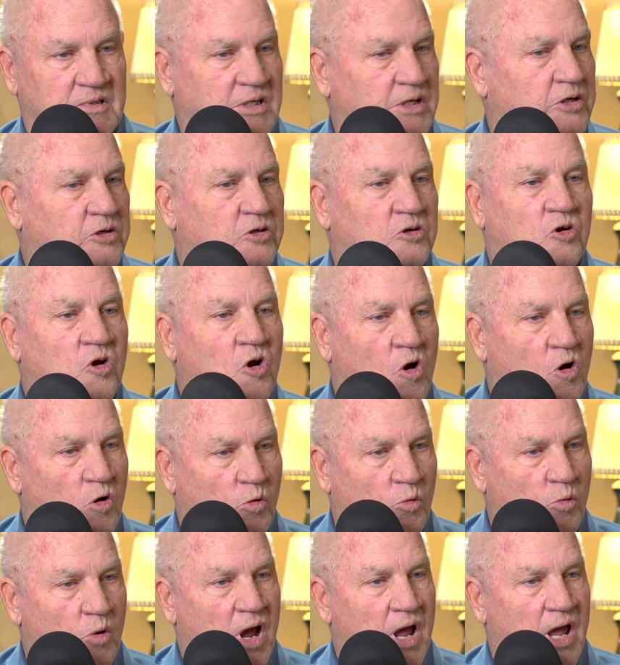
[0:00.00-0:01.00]
it'll go
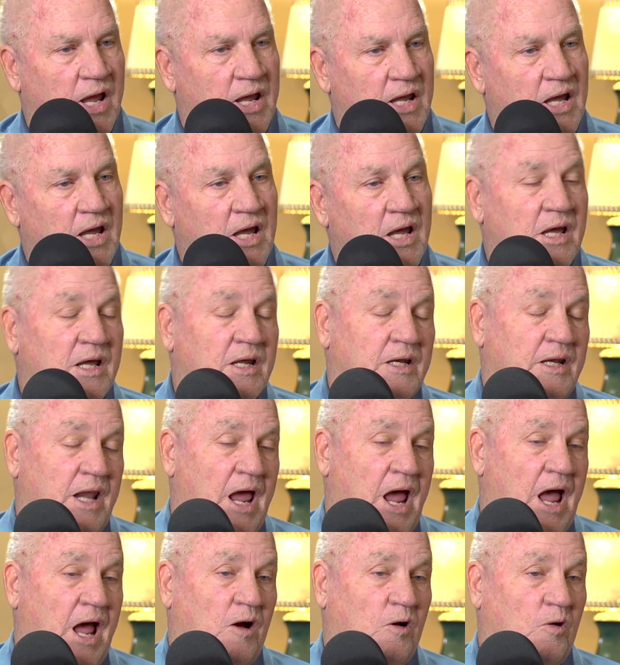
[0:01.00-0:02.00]
away.
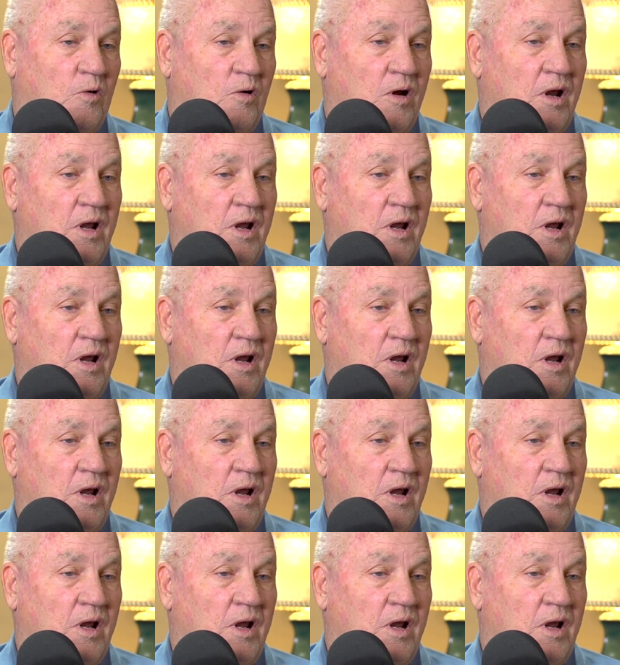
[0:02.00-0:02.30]
Now,